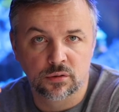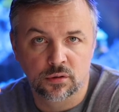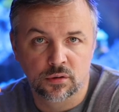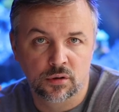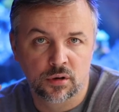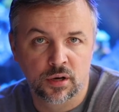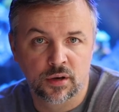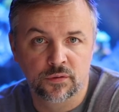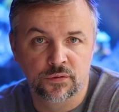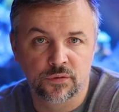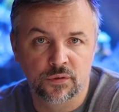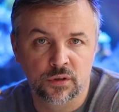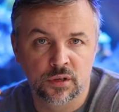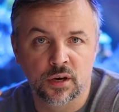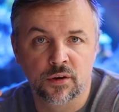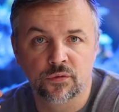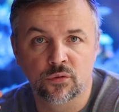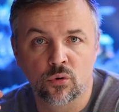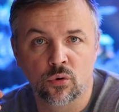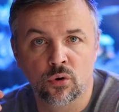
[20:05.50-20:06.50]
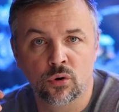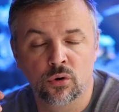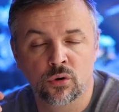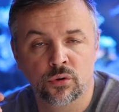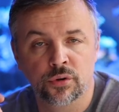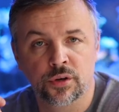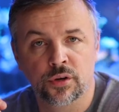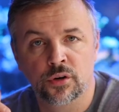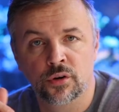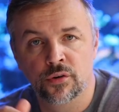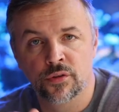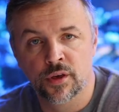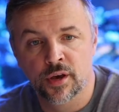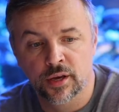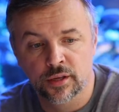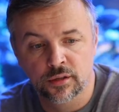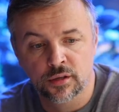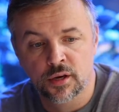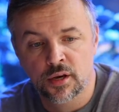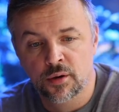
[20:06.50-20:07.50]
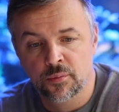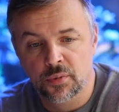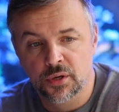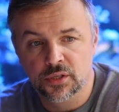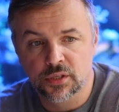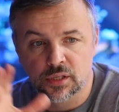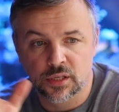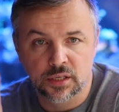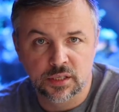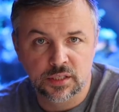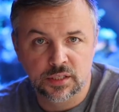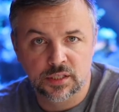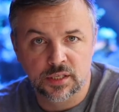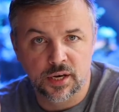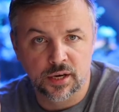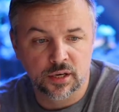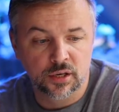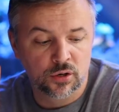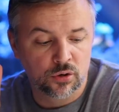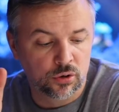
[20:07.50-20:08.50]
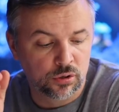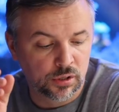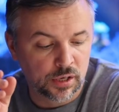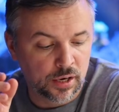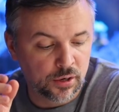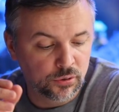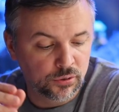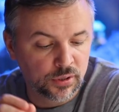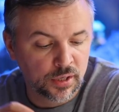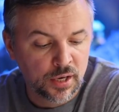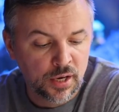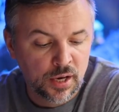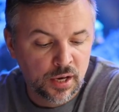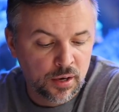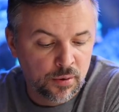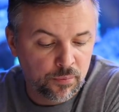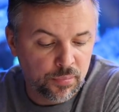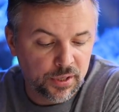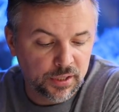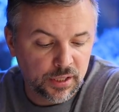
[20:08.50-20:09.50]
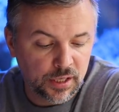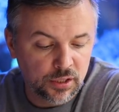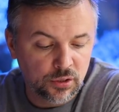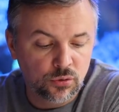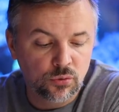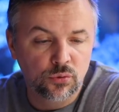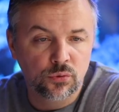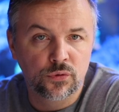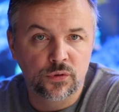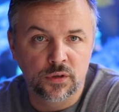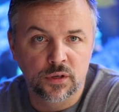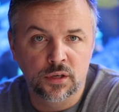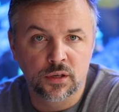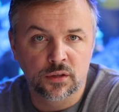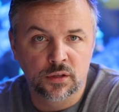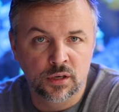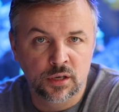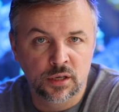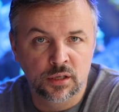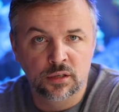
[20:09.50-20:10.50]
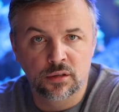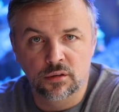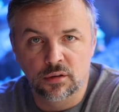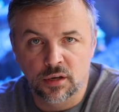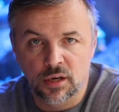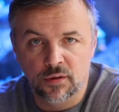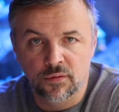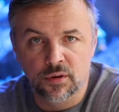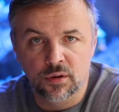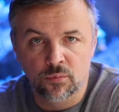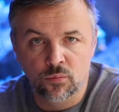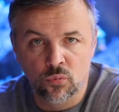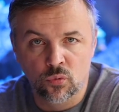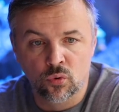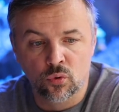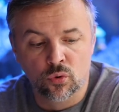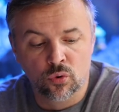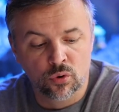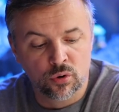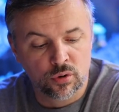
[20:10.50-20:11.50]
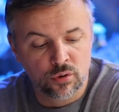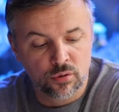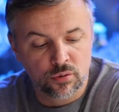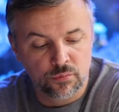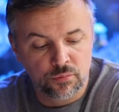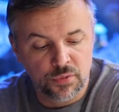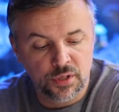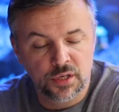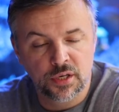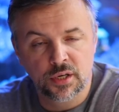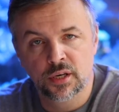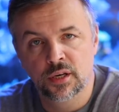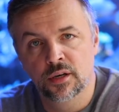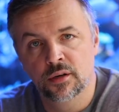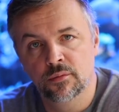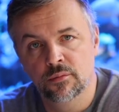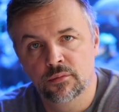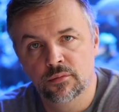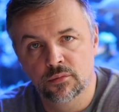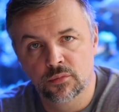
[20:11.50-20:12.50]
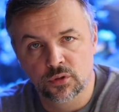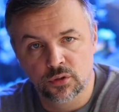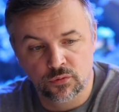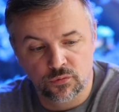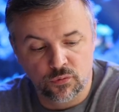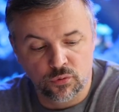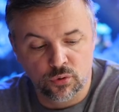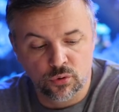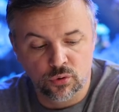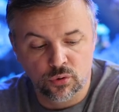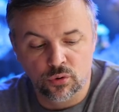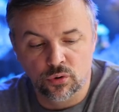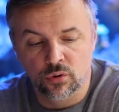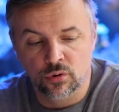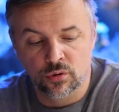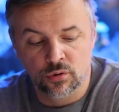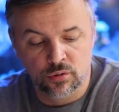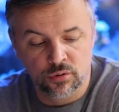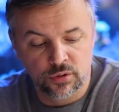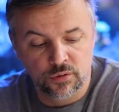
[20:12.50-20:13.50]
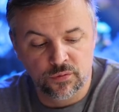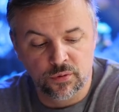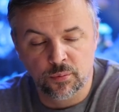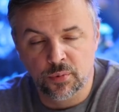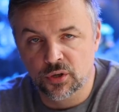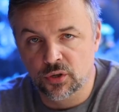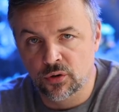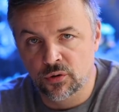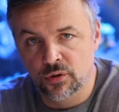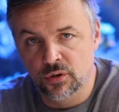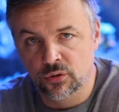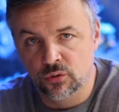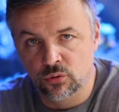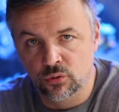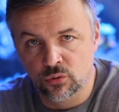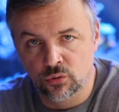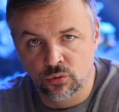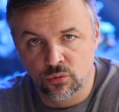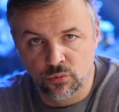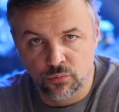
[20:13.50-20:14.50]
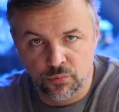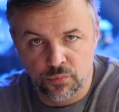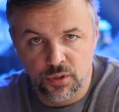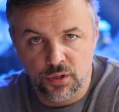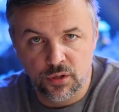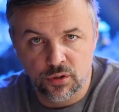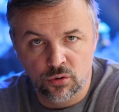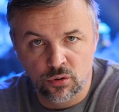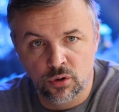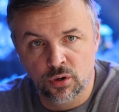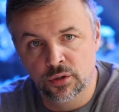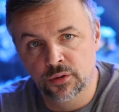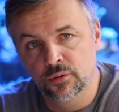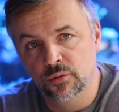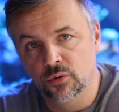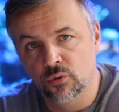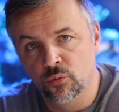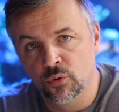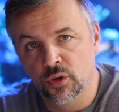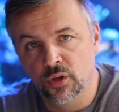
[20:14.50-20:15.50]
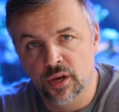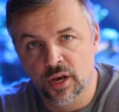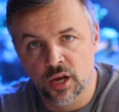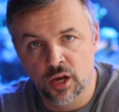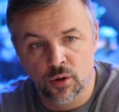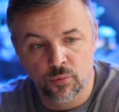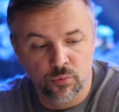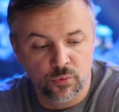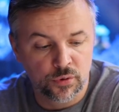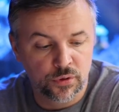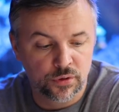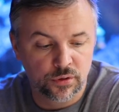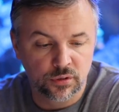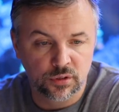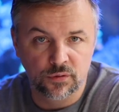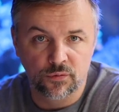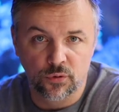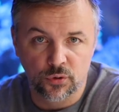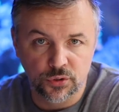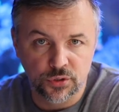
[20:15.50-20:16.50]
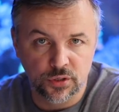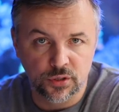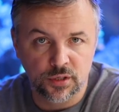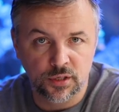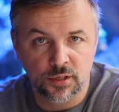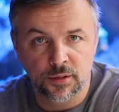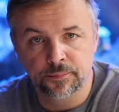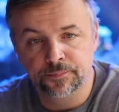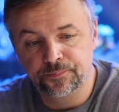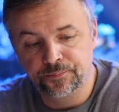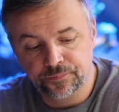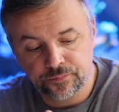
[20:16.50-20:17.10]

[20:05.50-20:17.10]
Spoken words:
I have enough coral here that basically suck it all out. But I do think that having more media for different bacteria to be on will help with diversity